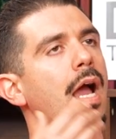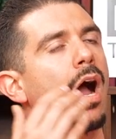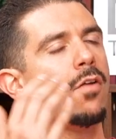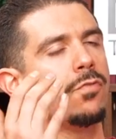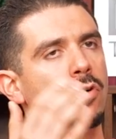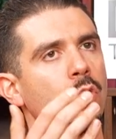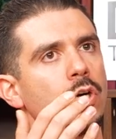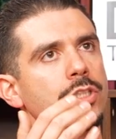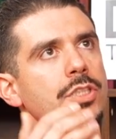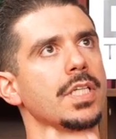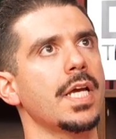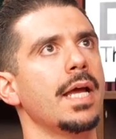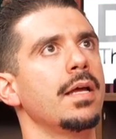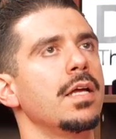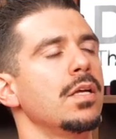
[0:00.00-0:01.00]
of course.
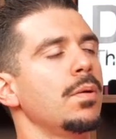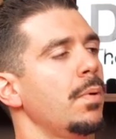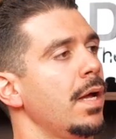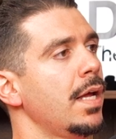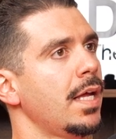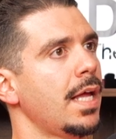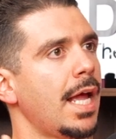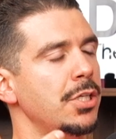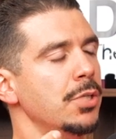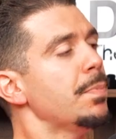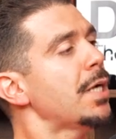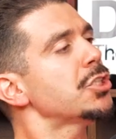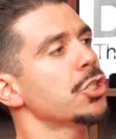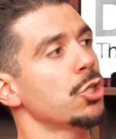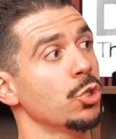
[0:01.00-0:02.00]
And you're
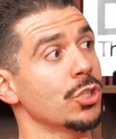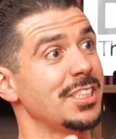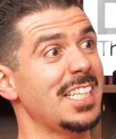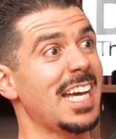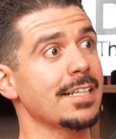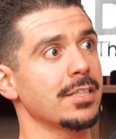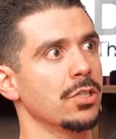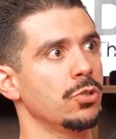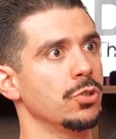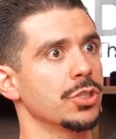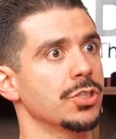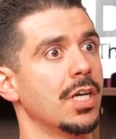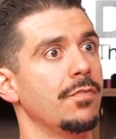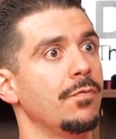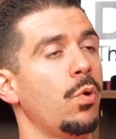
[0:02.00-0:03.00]
mentioning all the technical
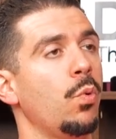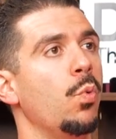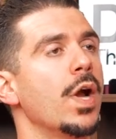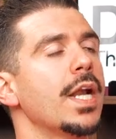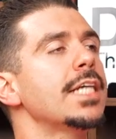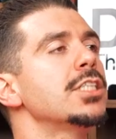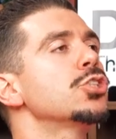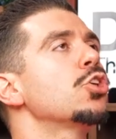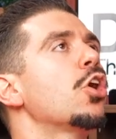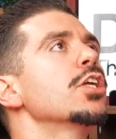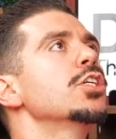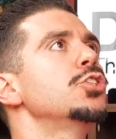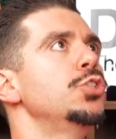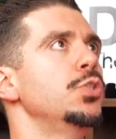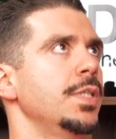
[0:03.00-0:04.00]
stuff. When I
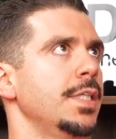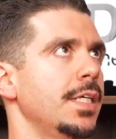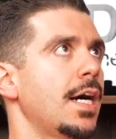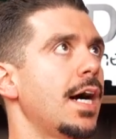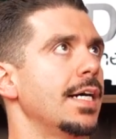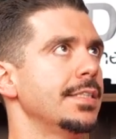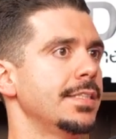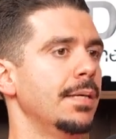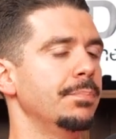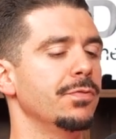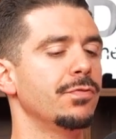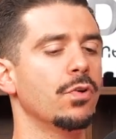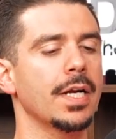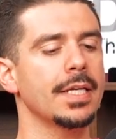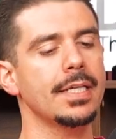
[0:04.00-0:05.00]
started shooting content
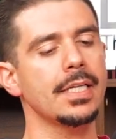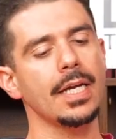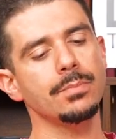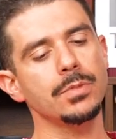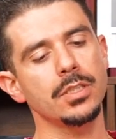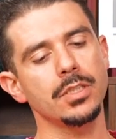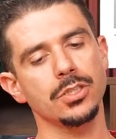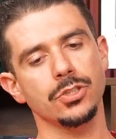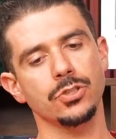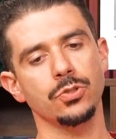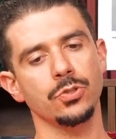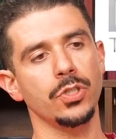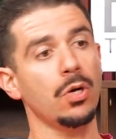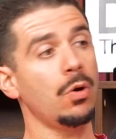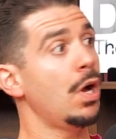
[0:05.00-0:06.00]
before I came to the
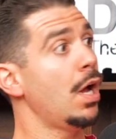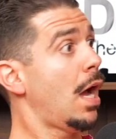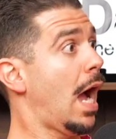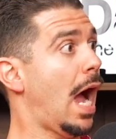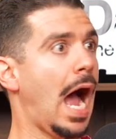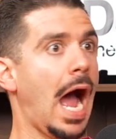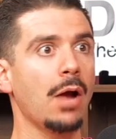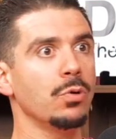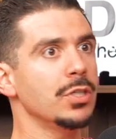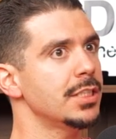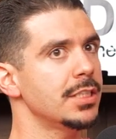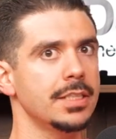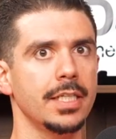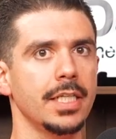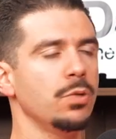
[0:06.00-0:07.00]
studio, I was
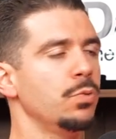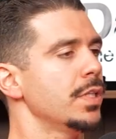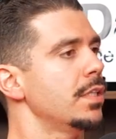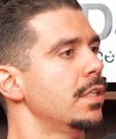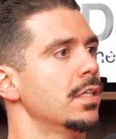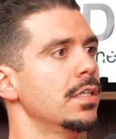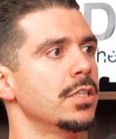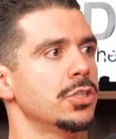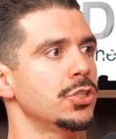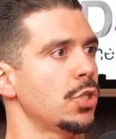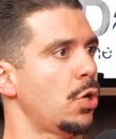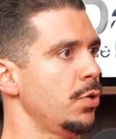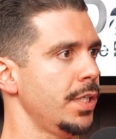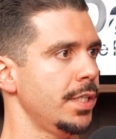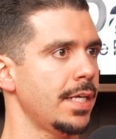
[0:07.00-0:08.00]
sitting with the
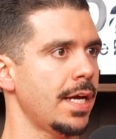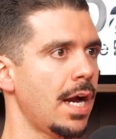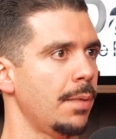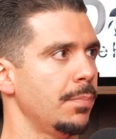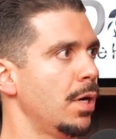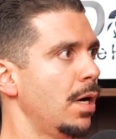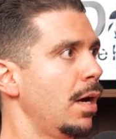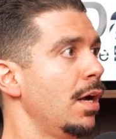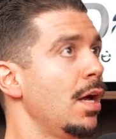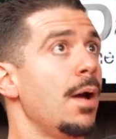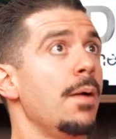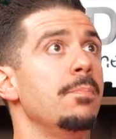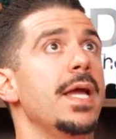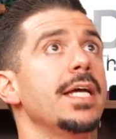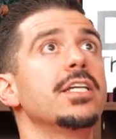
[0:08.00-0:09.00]
Sony camera,
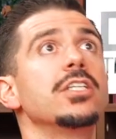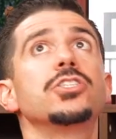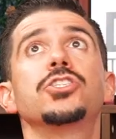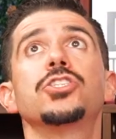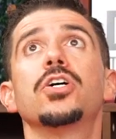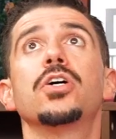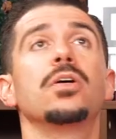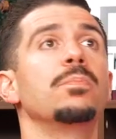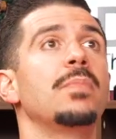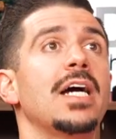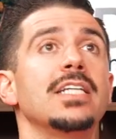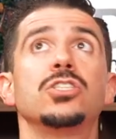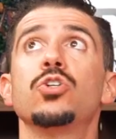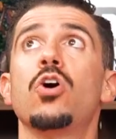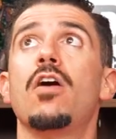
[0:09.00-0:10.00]
making sure
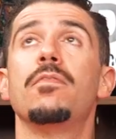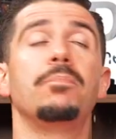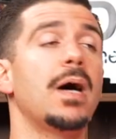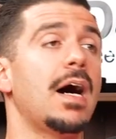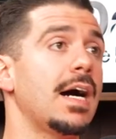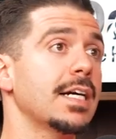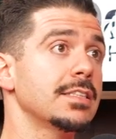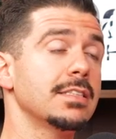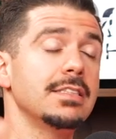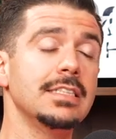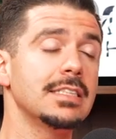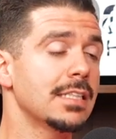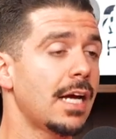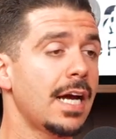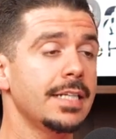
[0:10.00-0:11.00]
my softbox,
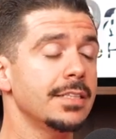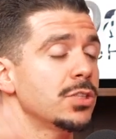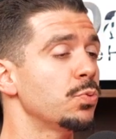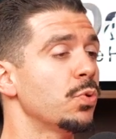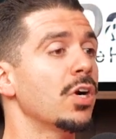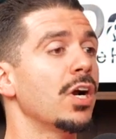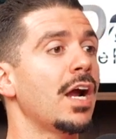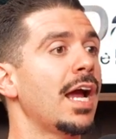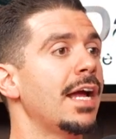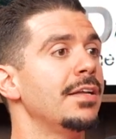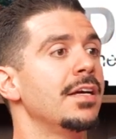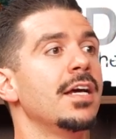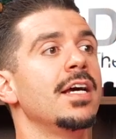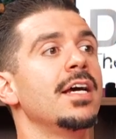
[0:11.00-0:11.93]
these lights were at